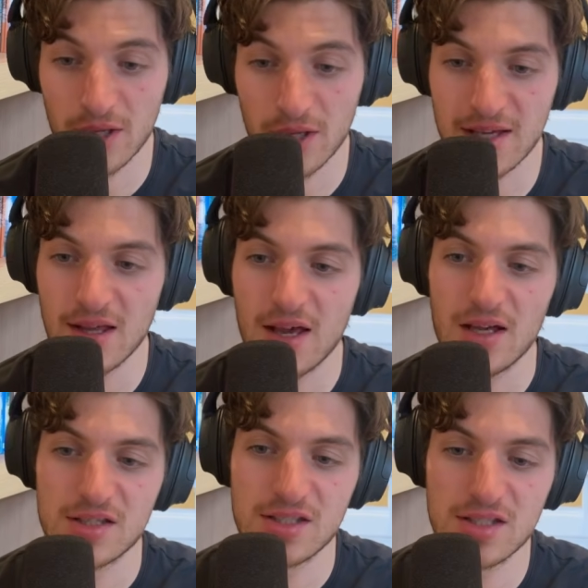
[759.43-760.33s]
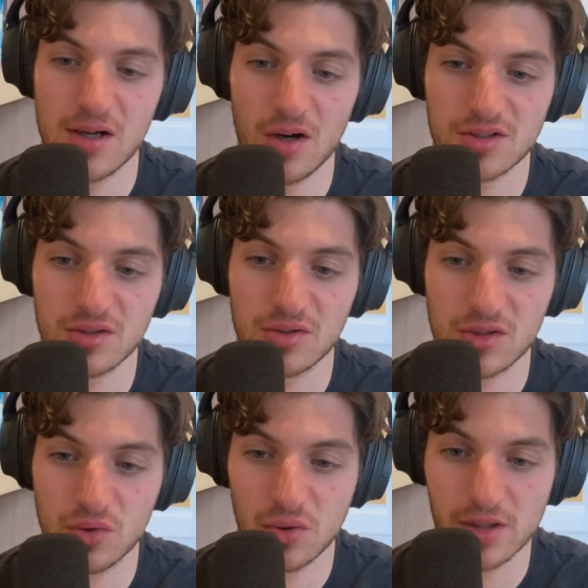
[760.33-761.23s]
And then the other
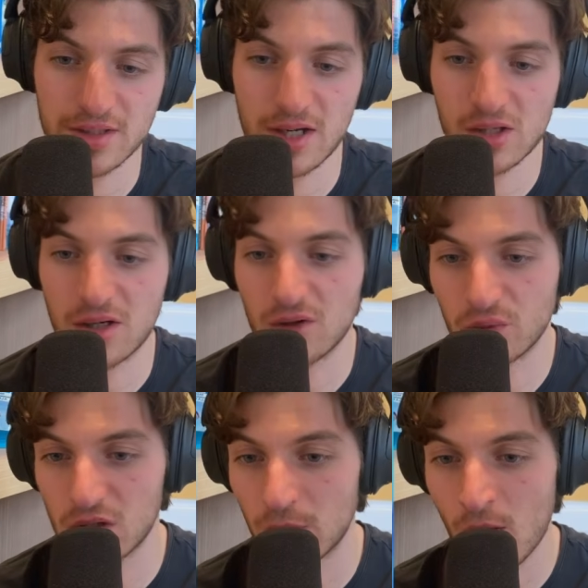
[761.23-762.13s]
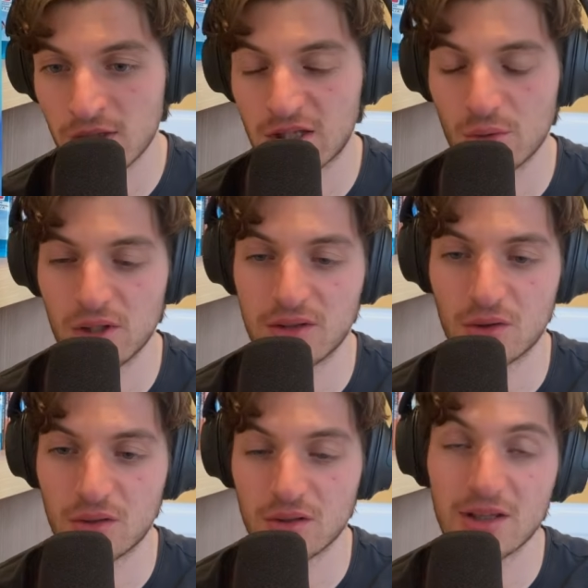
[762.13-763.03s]
tool that I recommend that I will
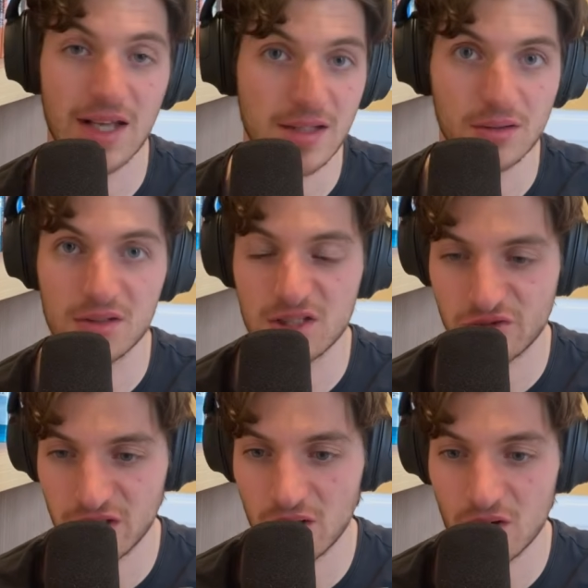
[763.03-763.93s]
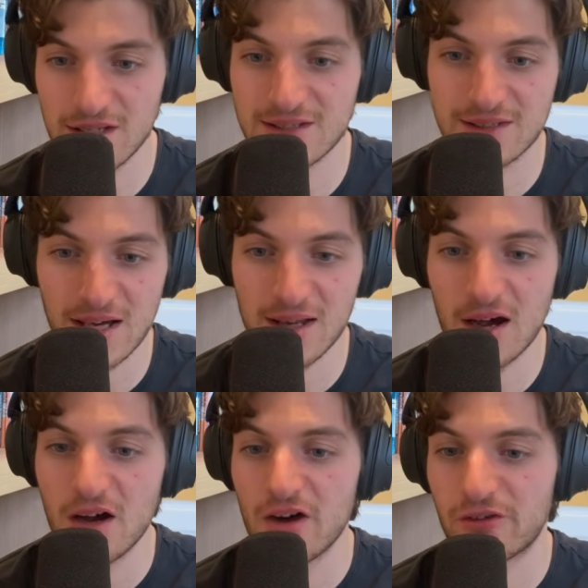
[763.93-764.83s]
talk on later in this video is
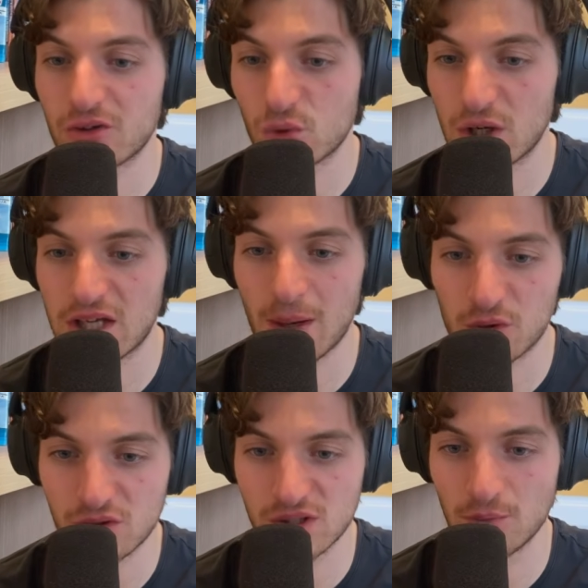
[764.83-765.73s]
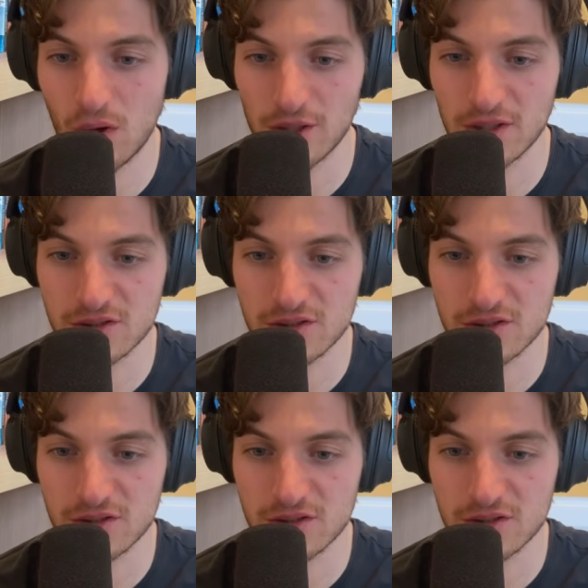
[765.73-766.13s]
Tana for quick captures on mobile.